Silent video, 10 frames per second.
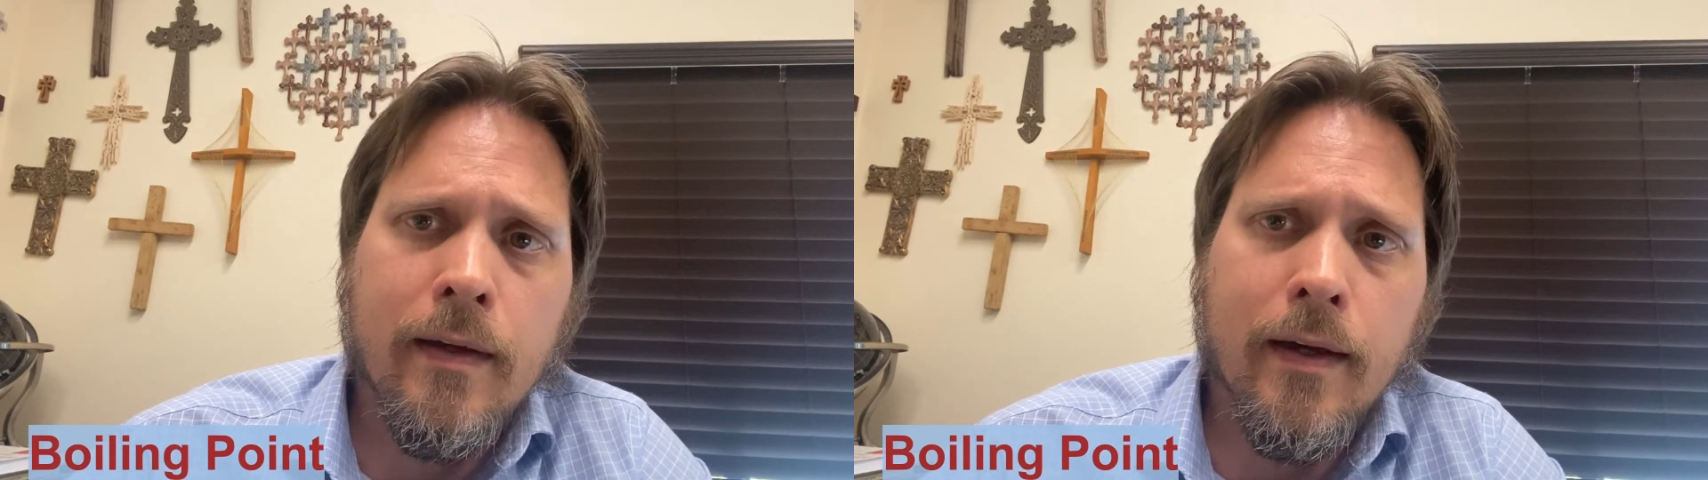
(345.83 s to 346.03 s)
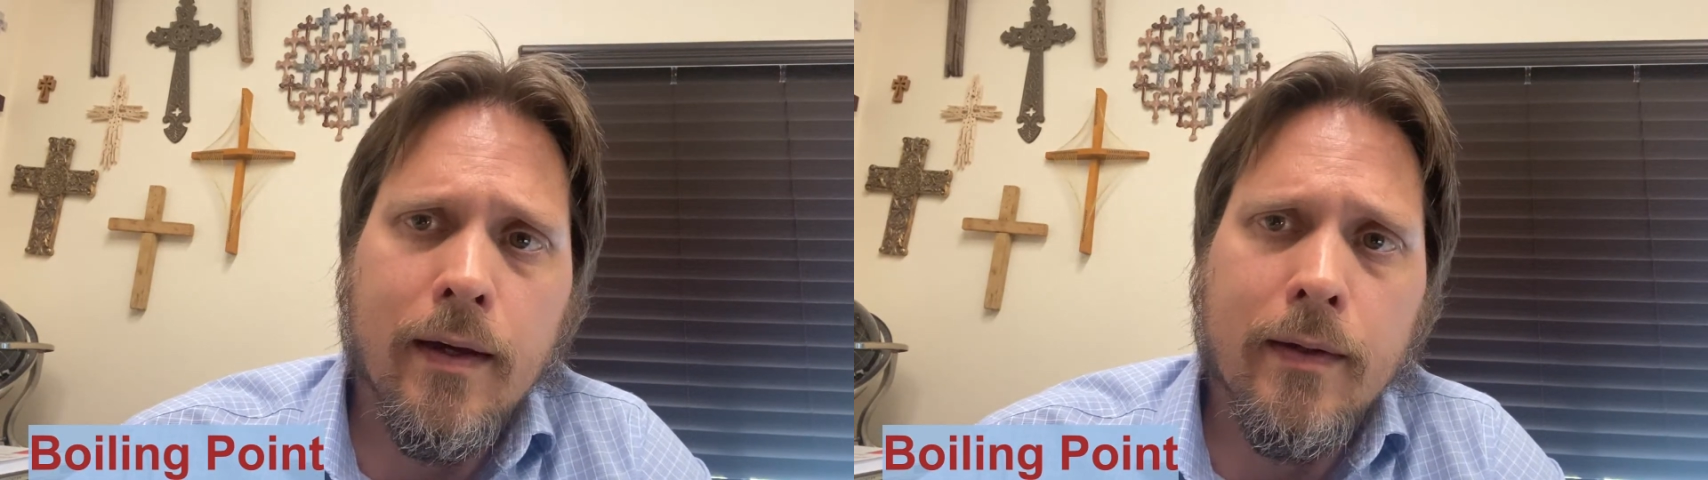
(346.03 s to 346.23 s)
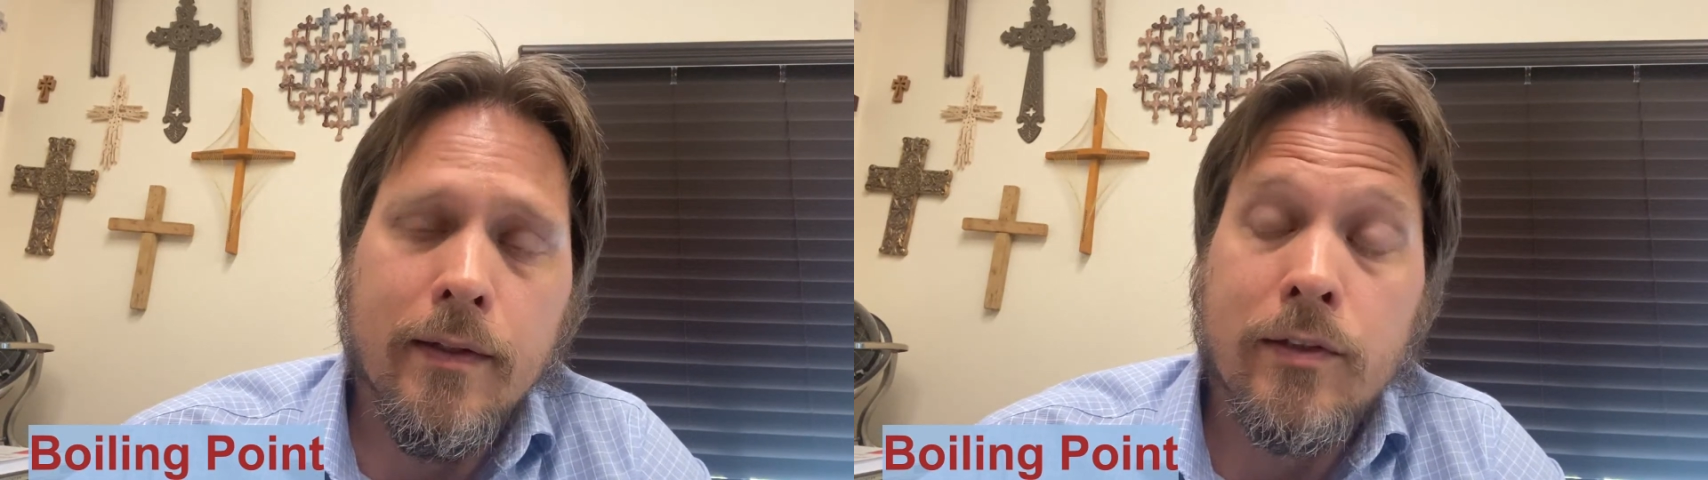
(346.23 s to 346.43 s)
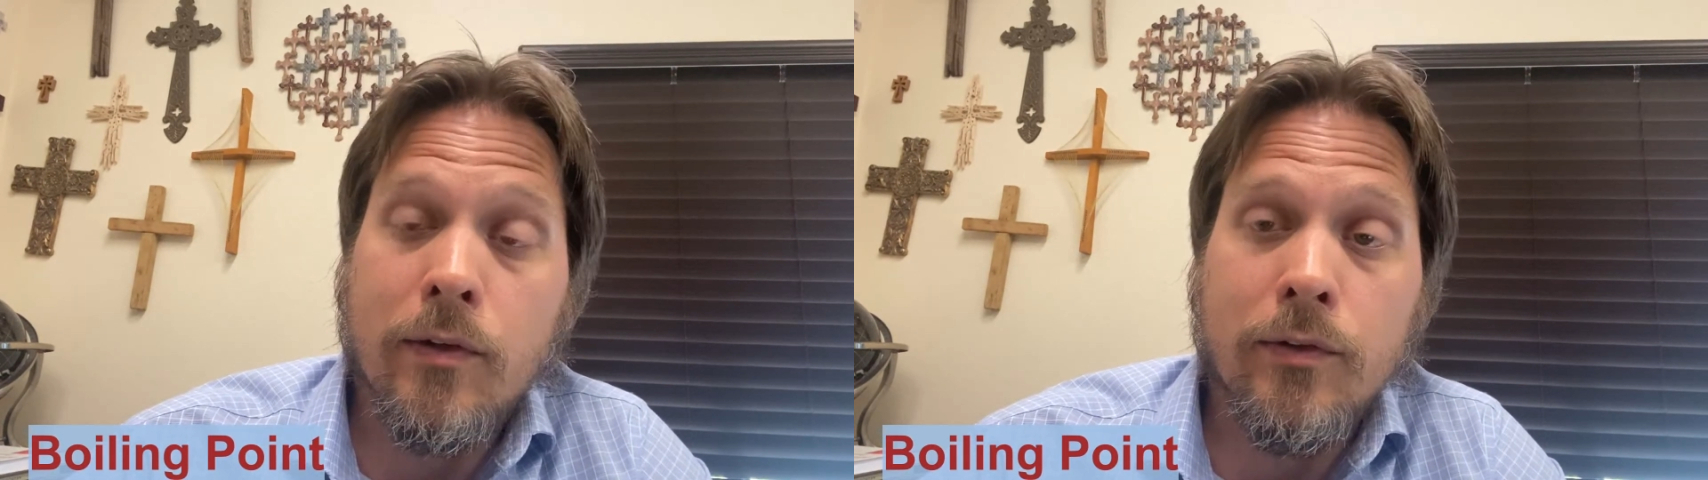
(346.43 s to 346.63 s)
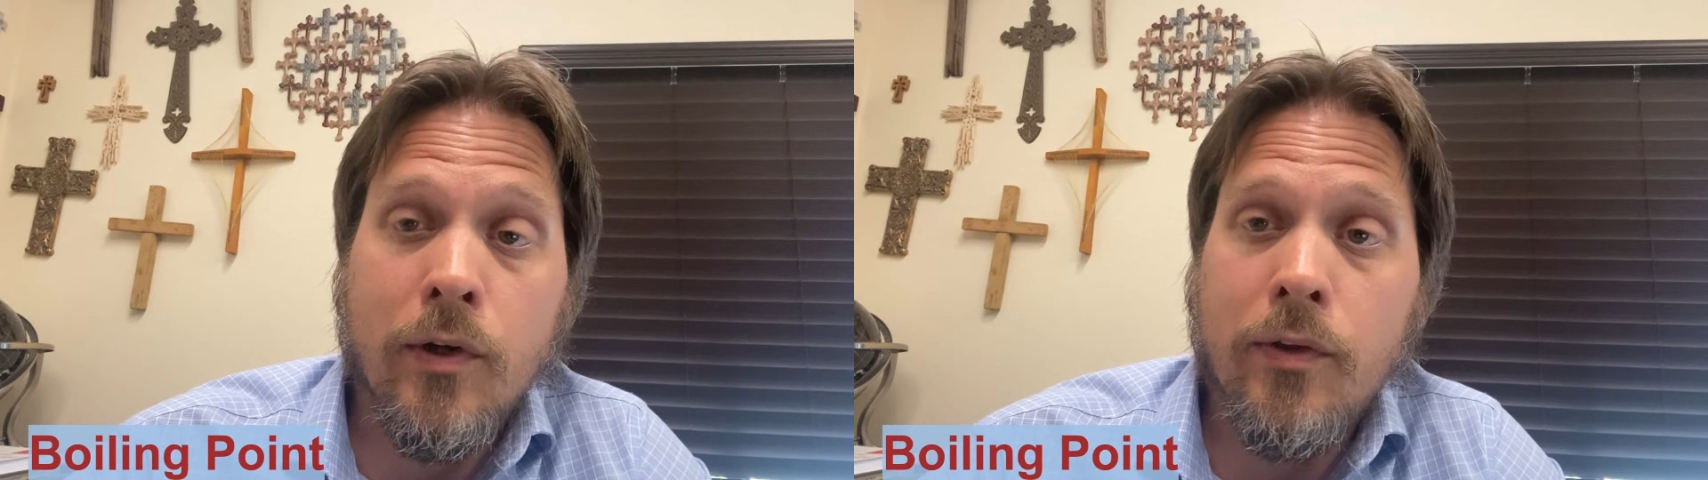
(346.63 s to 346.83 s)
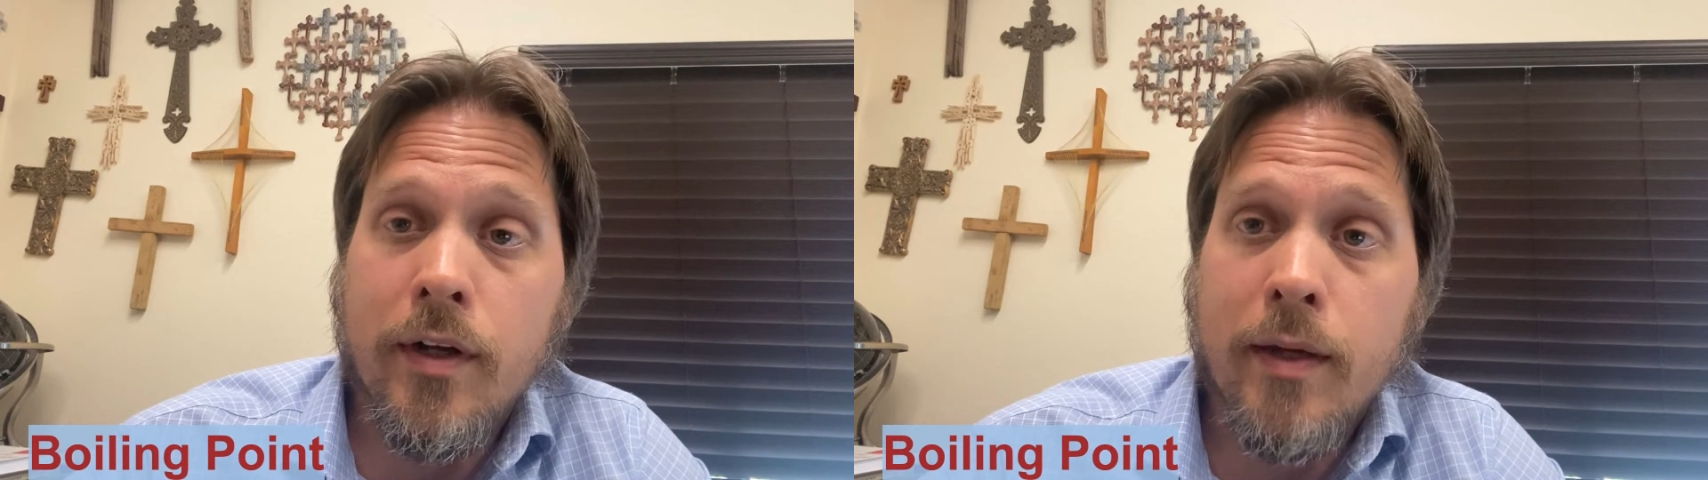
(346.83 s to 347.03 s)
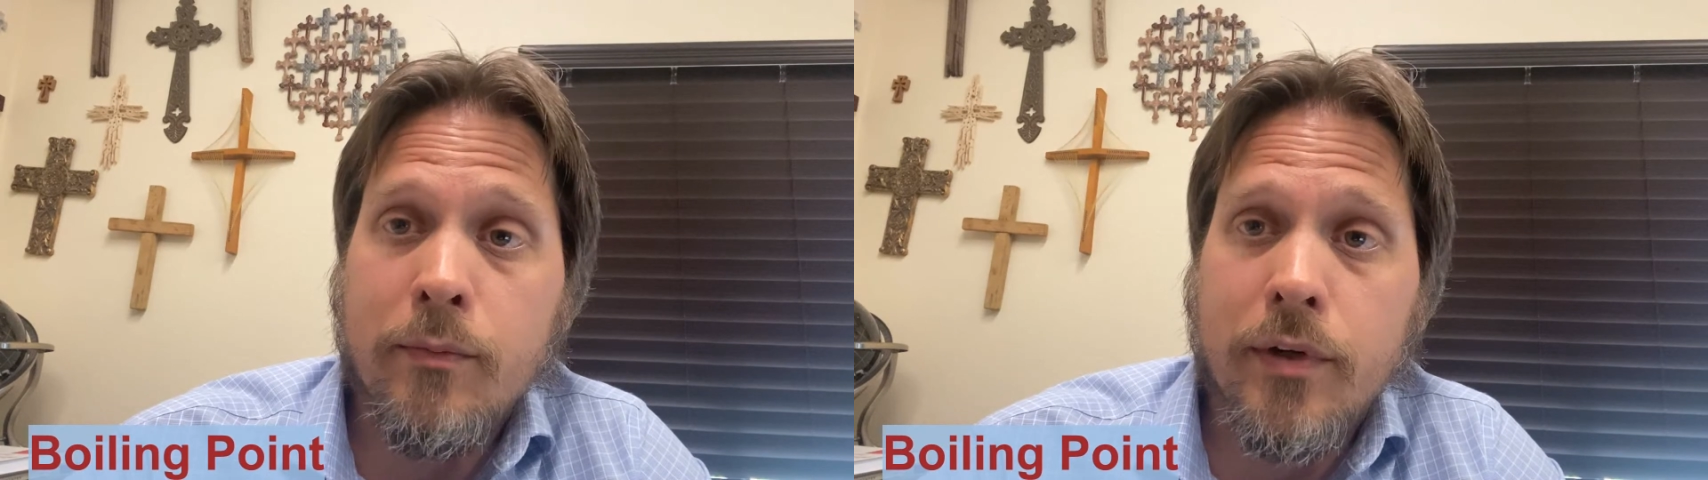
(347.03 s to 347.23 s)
Uh, and so know that I'm